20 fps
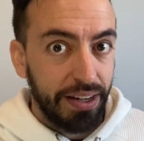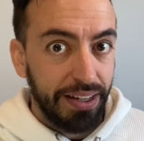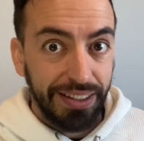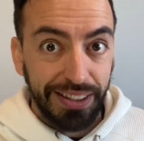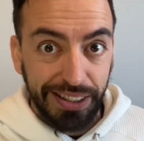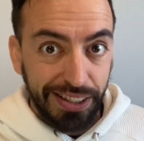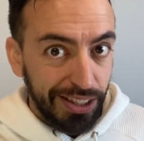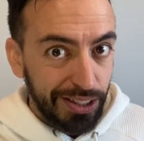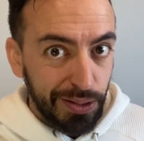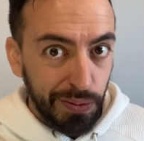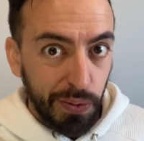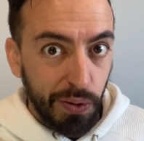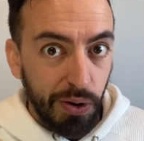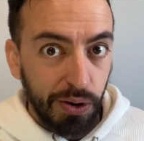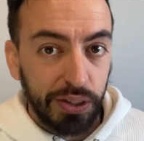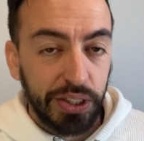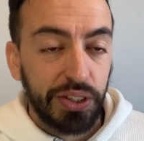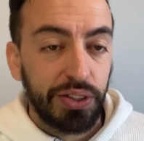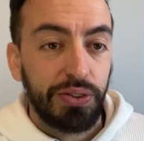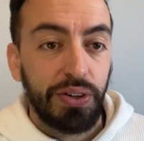in this
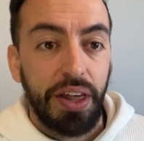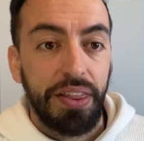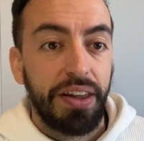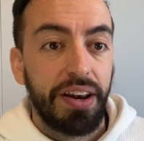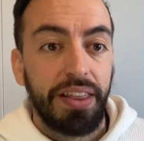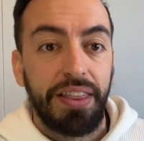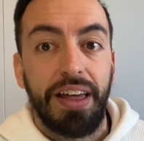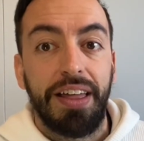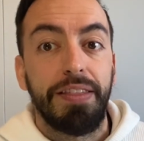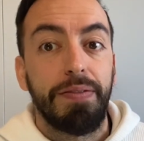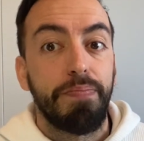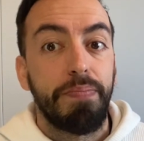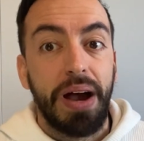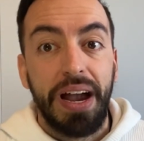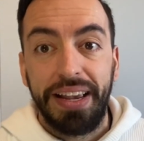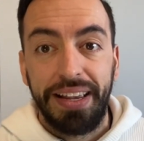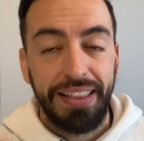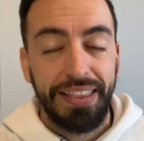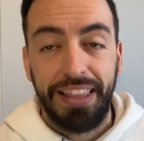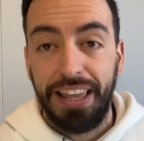box rather than
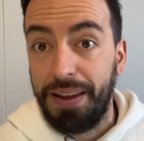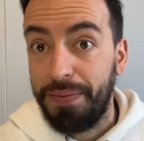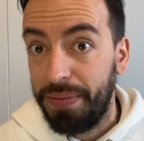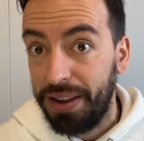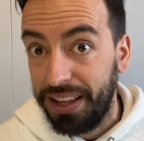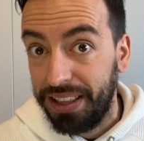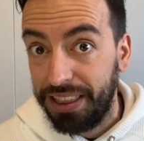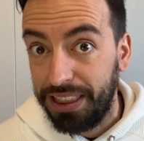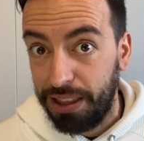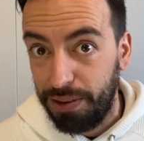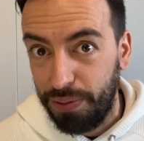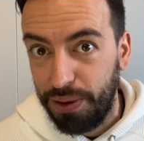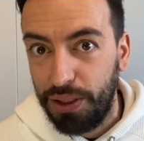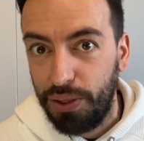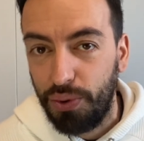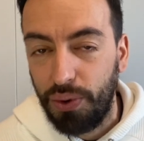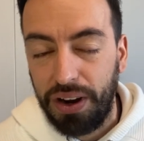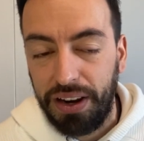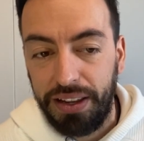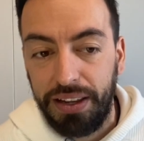buying them
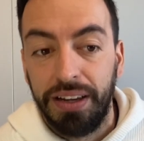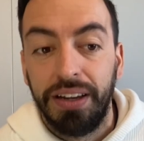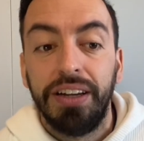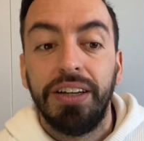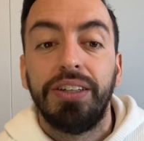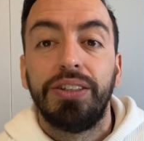individually.